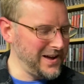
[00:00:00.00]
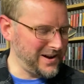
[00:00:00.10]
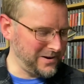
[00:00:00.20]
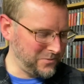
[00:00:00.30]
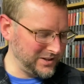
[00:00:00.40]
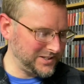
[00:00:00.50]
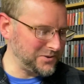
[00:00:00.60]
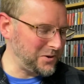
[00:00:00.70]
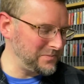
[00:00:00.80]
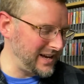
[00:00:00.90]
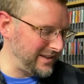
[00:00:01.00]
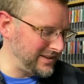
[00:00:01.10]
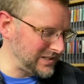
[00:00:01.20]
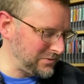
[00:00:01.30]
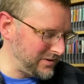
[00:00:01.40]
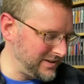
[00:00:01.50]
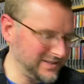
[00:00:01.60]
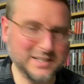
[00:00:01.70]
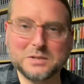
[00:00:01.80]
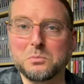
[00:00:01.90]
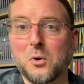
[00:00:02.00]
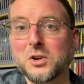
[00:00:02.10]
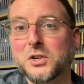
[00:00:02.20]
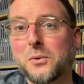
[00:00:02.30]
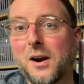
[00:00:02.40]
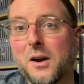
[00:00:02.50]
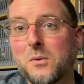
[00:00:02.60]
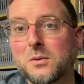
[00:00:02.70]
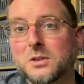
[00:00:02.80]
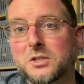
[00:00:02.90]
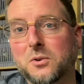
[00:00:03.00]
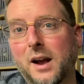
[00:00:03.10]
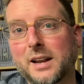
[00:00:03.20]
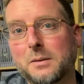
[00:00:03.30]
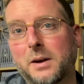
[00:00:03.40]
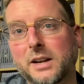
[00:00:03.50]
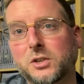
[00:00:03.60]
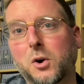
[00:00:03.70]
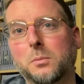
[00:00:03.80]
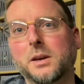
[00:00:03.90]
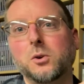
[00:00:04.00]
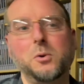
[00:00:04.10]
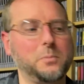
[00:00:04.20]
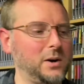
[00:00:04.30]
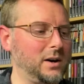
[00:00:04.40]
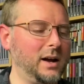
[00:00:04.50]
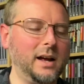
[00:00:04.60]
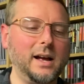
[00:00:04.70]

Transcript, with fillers: um, what sold me on this one is this mortuary one was directed by Tobe Hooper.